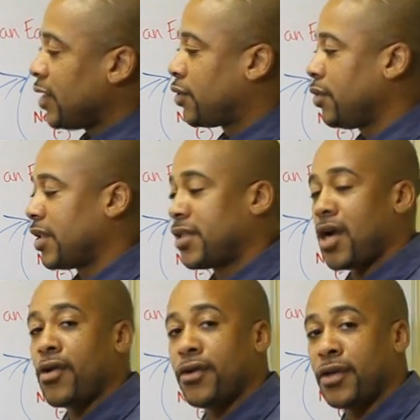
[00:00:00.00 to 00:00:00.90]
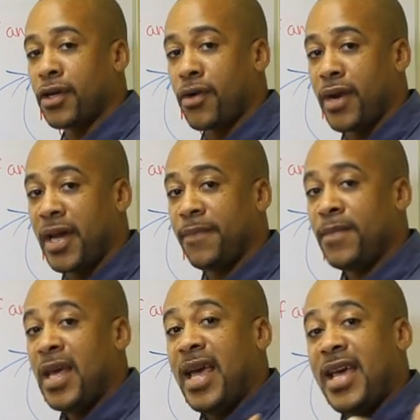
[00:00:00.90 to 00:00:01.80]
to a certain degree,
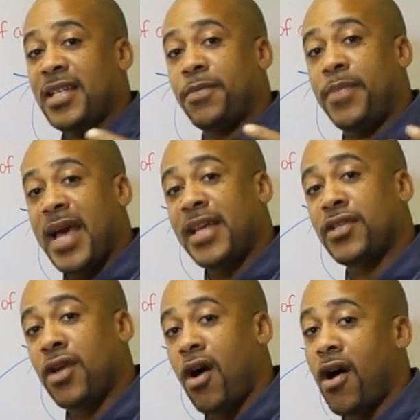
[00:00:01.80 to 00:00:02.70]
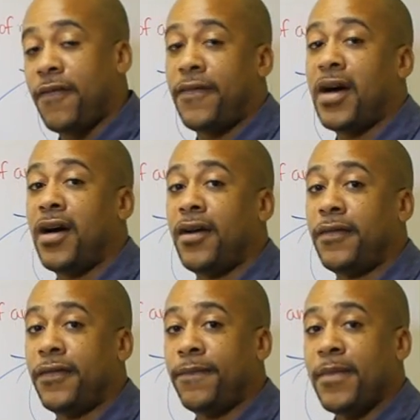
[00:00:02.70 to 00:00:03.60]
is based off
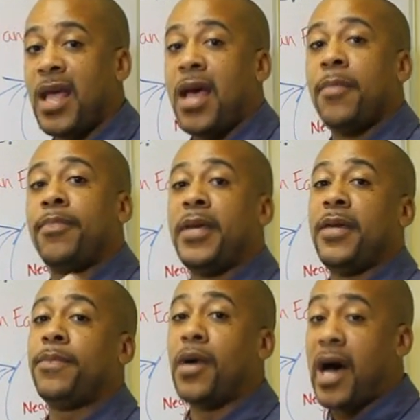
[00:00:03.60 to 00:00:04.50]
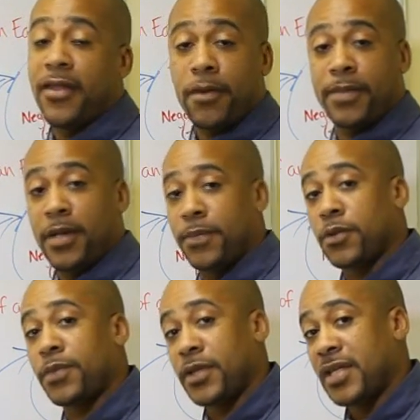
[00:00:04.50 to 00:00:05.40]
of people other
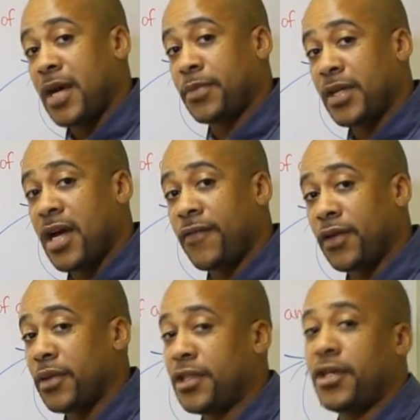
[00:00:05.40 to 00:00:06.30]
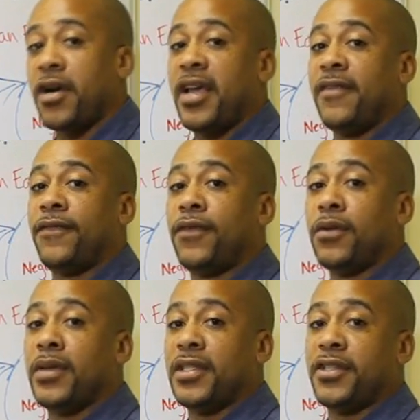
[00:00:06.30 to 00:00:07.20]
people's perception of you it's your
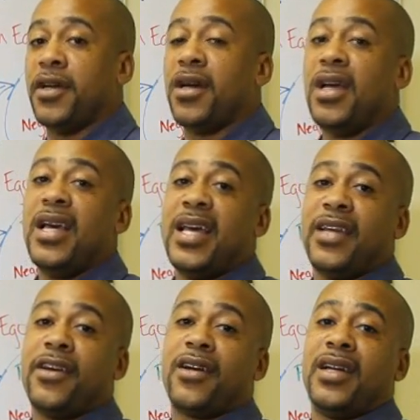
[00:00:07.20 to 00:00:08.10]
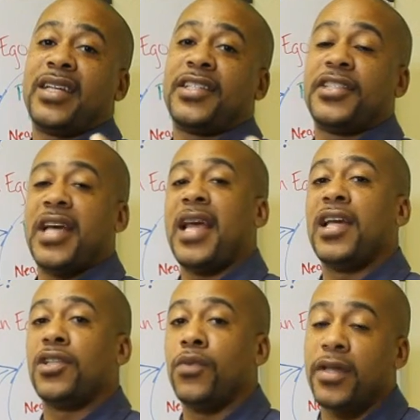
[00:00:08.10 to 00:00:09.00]
influence your your
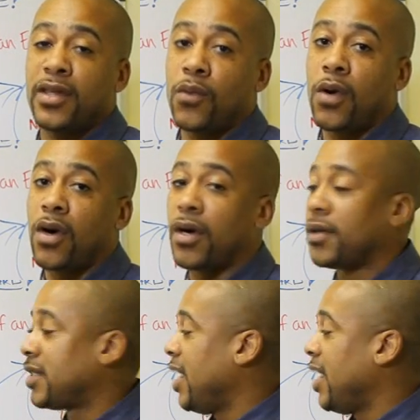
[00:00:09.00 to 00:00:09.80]
exchange with the world